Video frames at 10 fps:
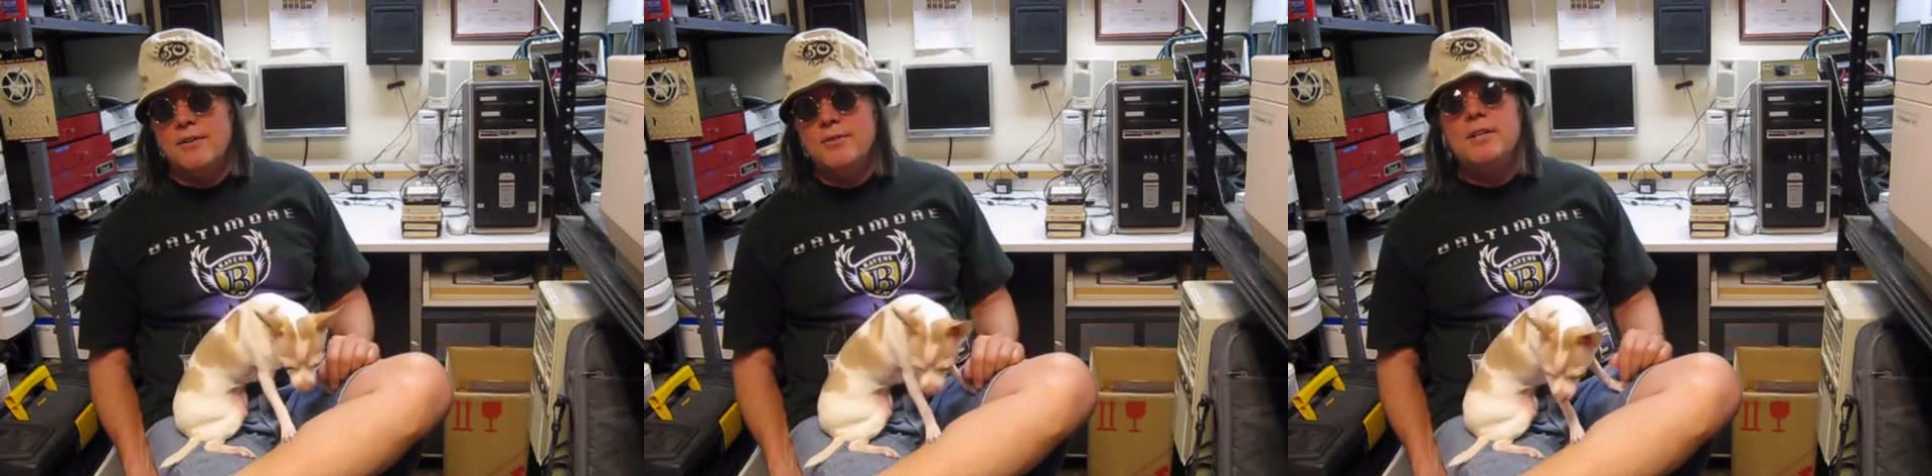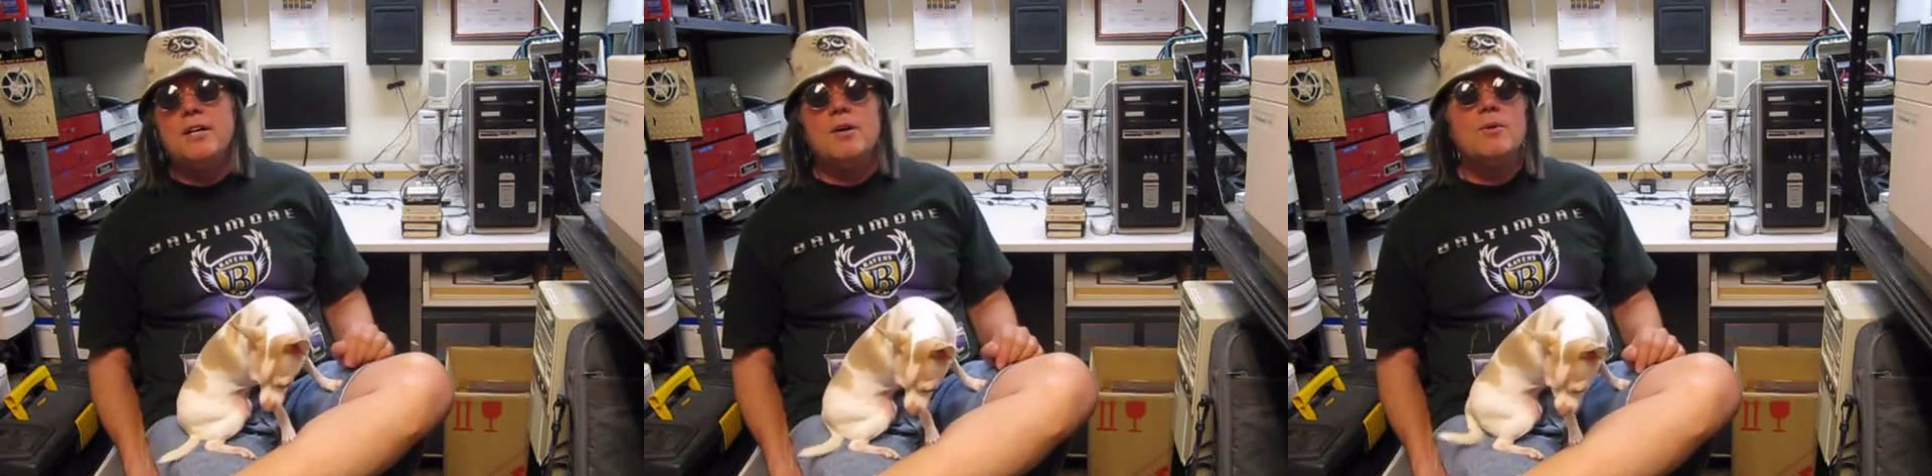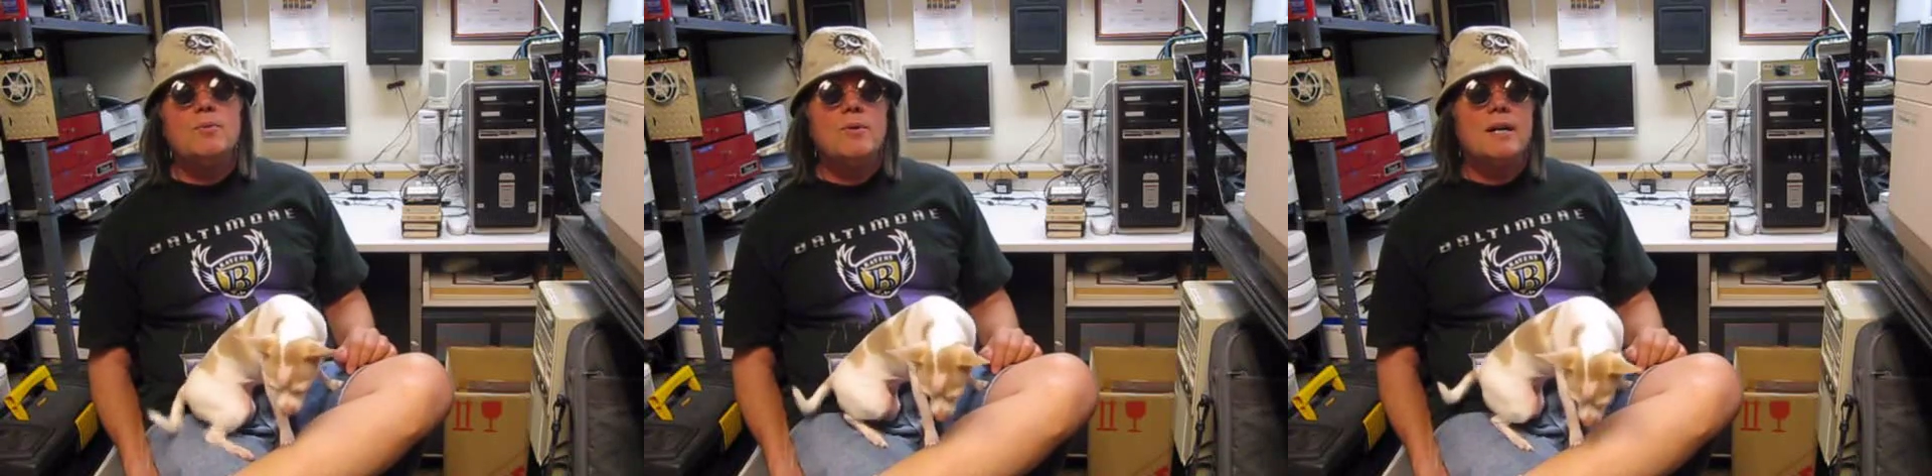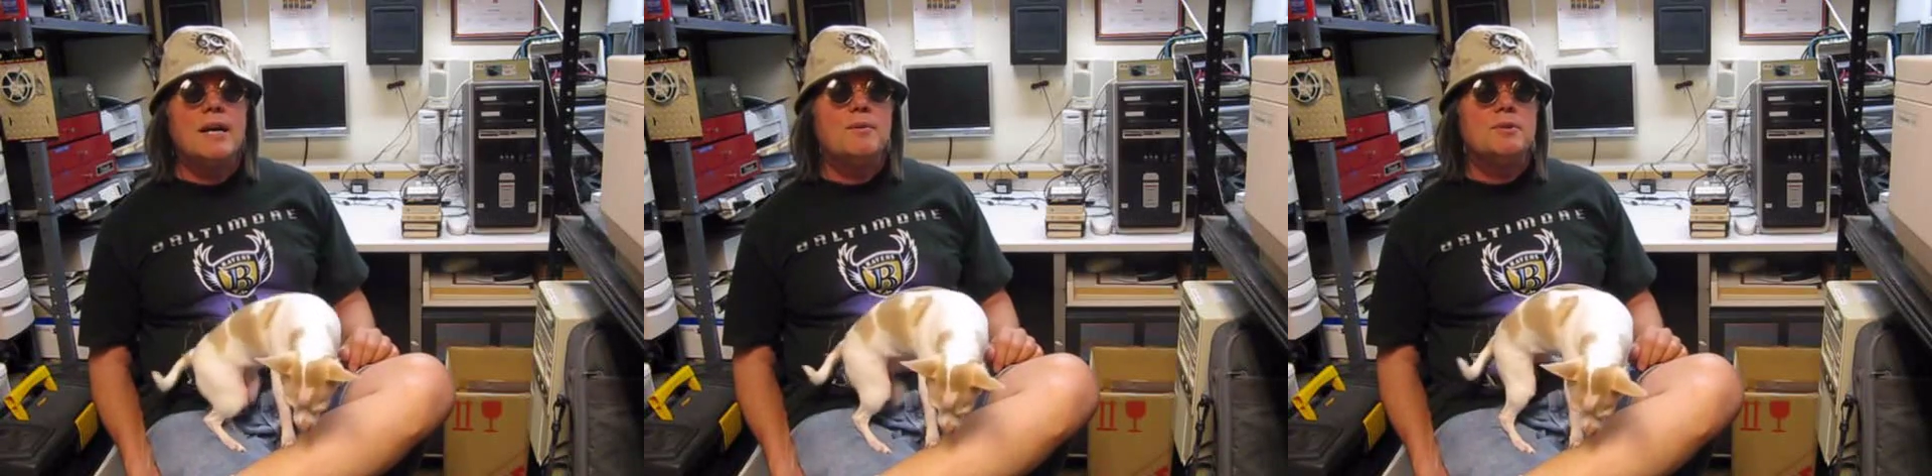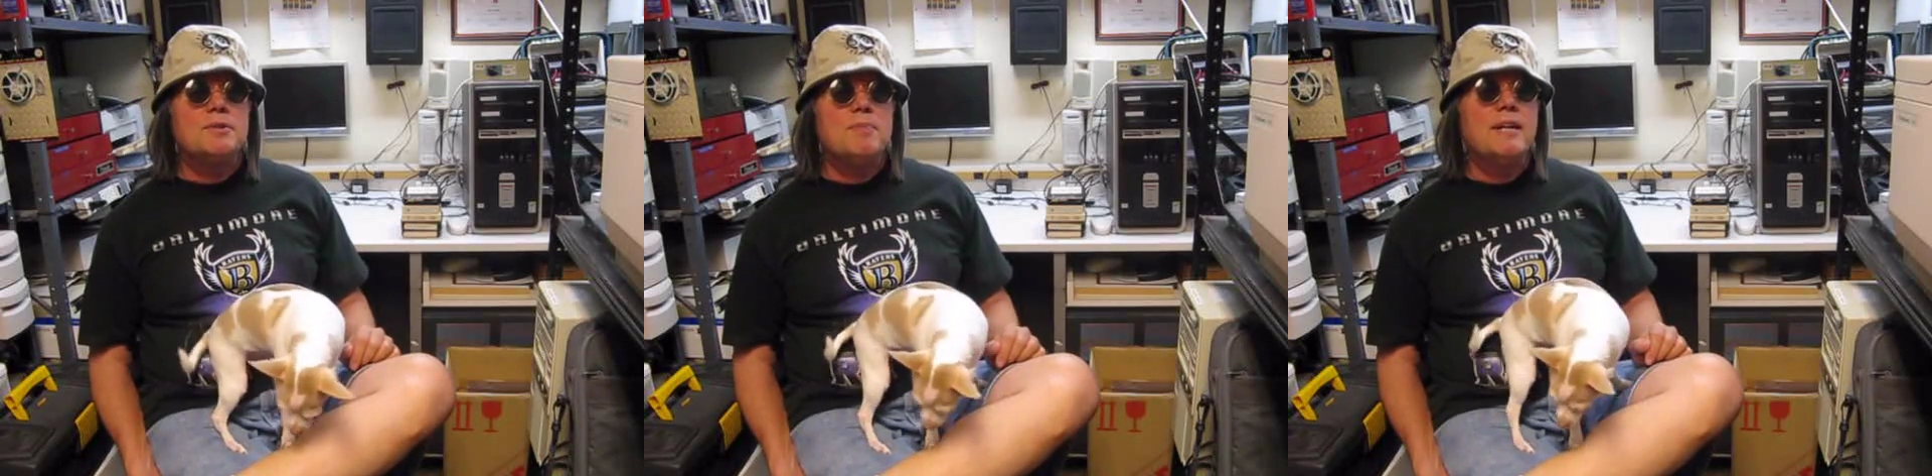video when I
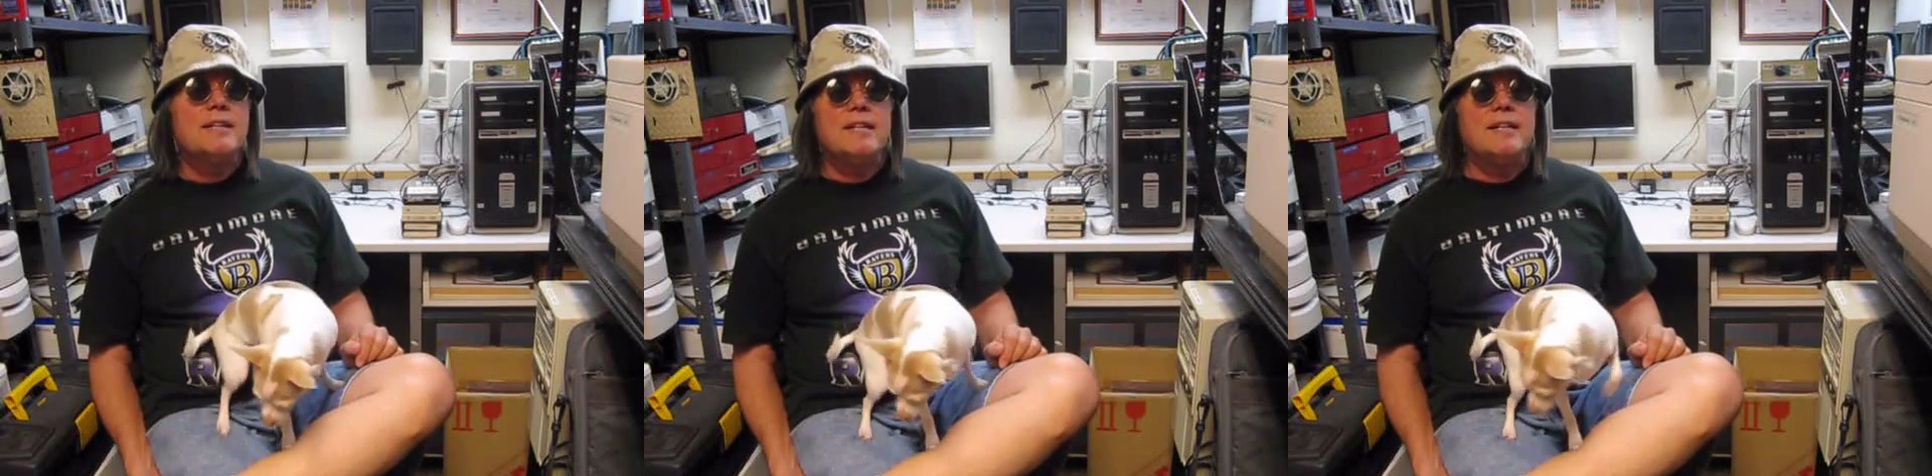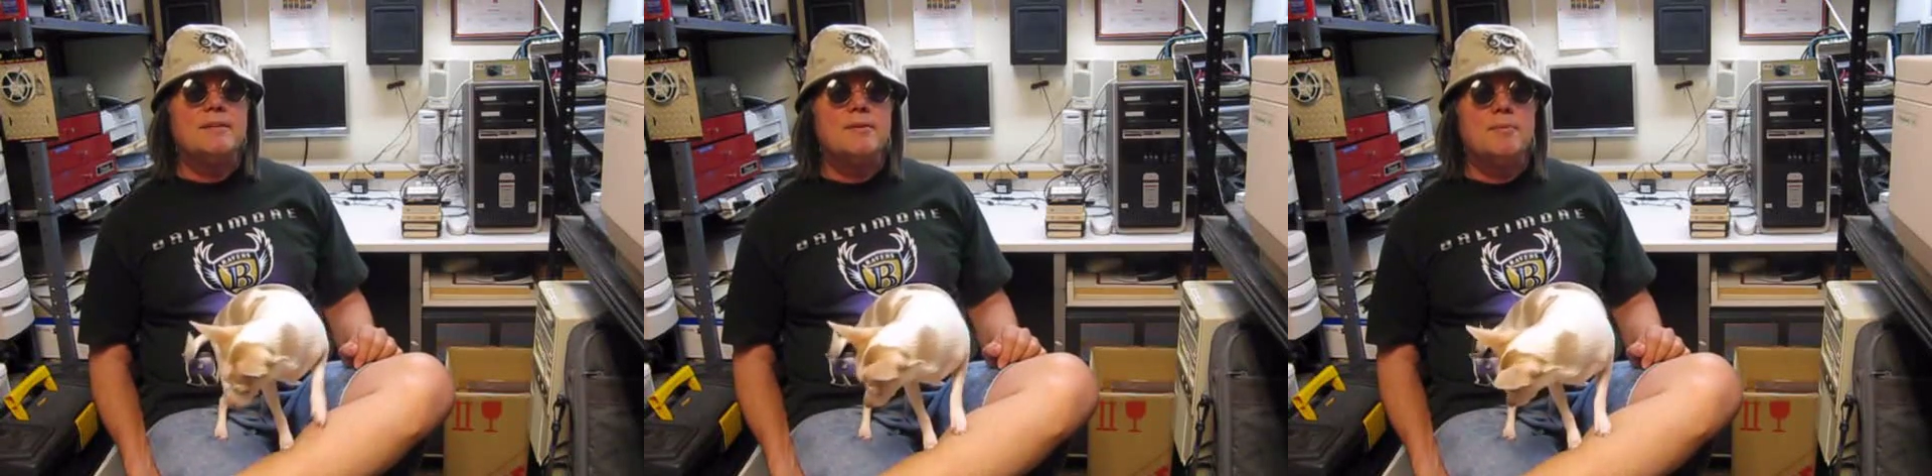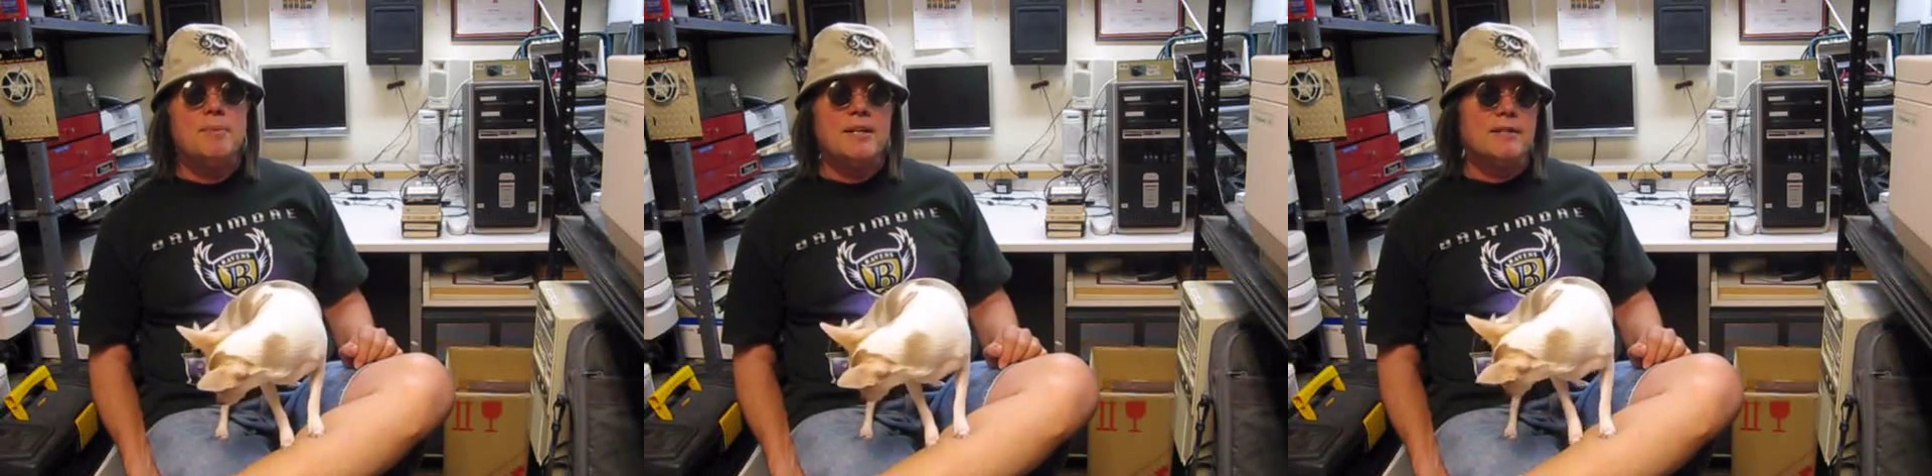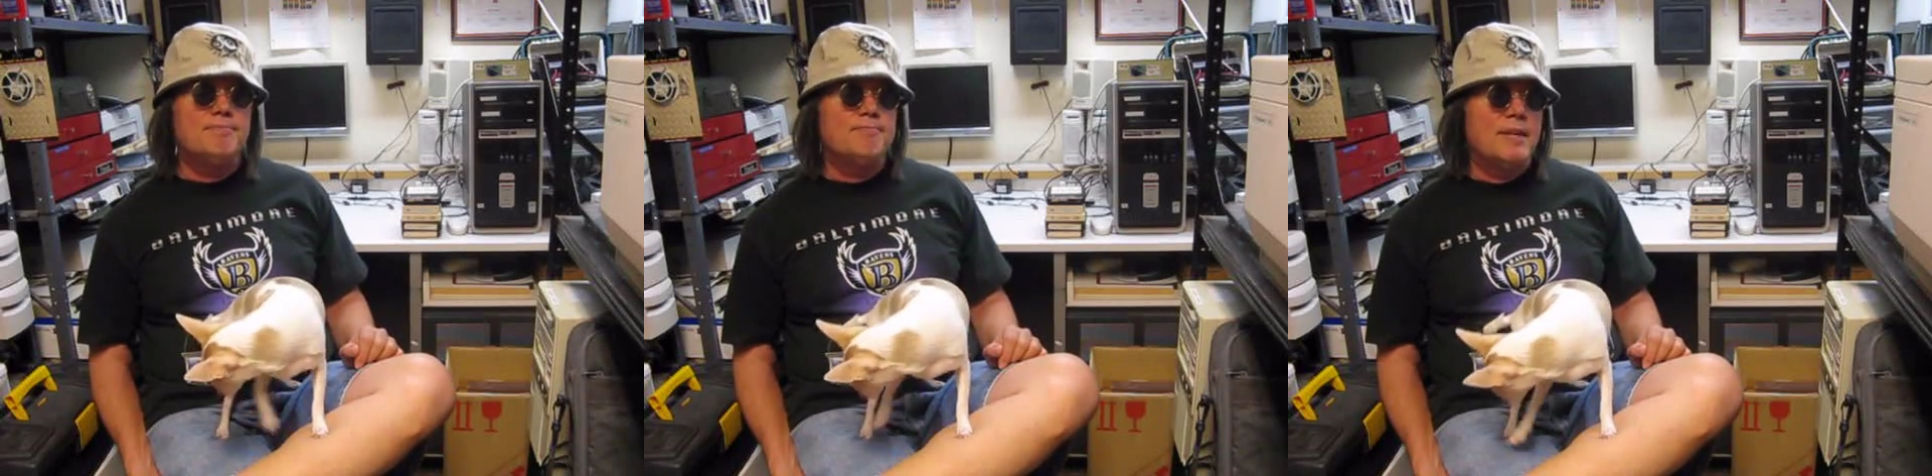was making that belt,